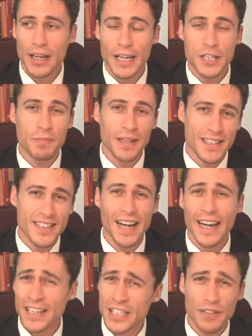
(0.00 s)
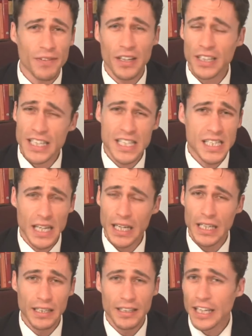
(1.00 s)
It's been scientifically
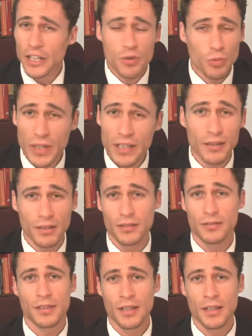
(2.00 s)
studied. It's real.